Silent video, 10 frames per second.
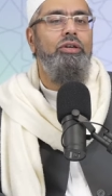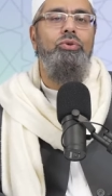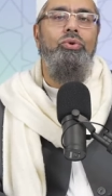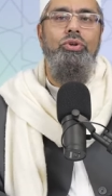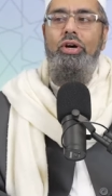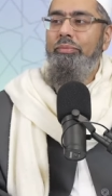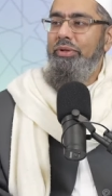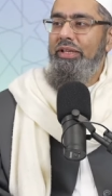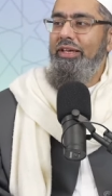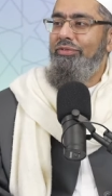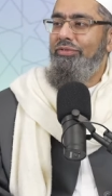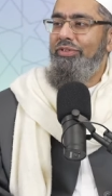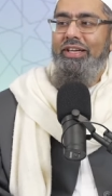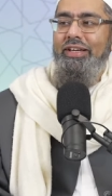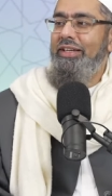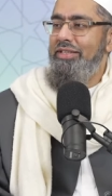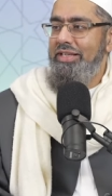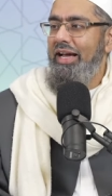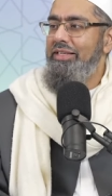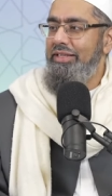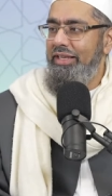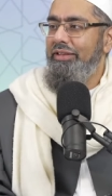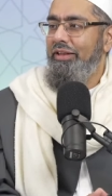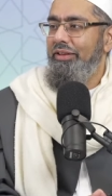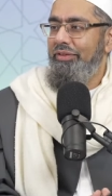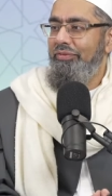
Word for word: you could not believe that it is accidental